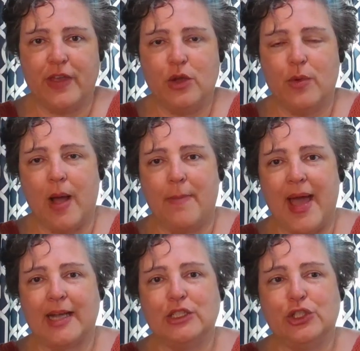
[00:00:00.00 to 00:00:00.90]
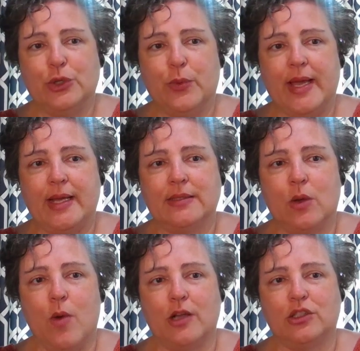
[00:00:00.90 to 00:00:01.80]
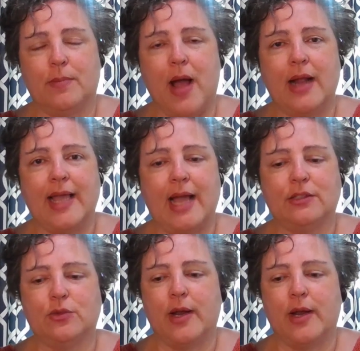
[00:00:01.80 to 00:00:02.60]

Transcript: that you come back in two weeks and watch the podcast